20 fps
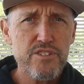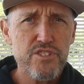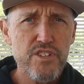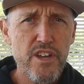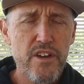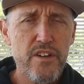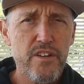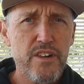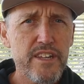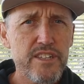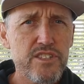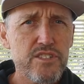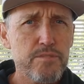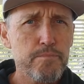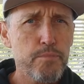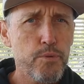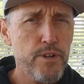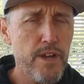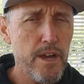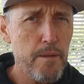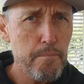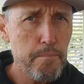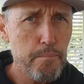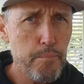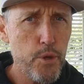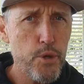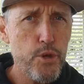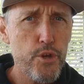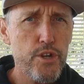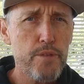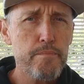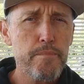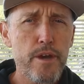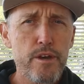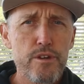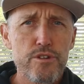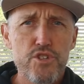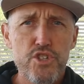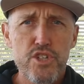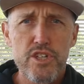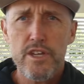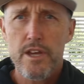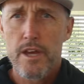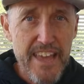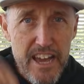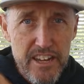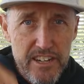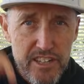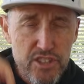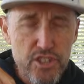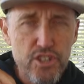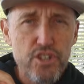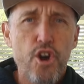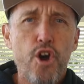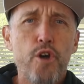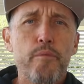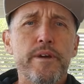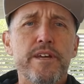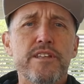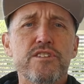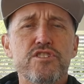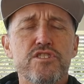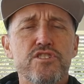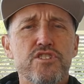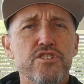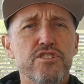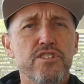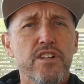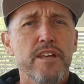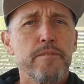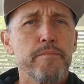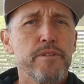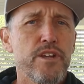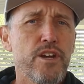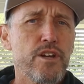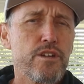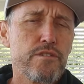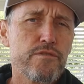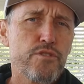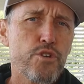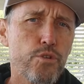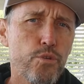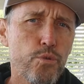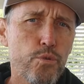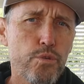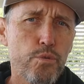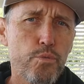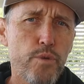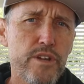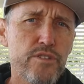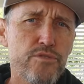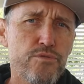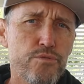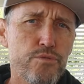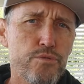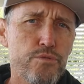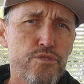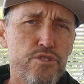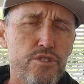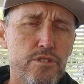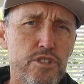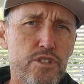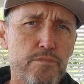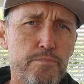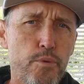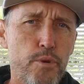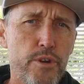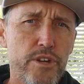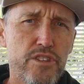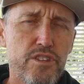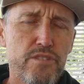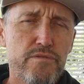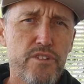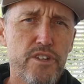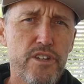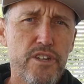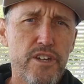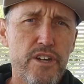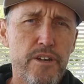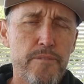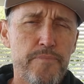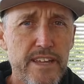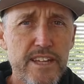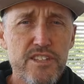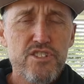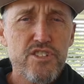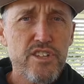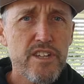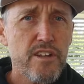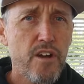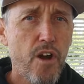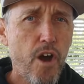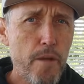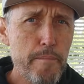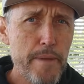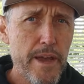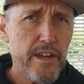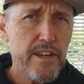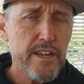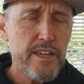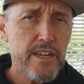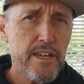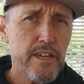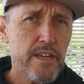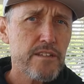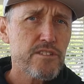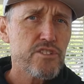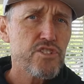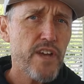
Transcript: So let's put a bird emoji down in the comments just to let me know you've got all the way through to this point in the video. That's it. I'm out of here.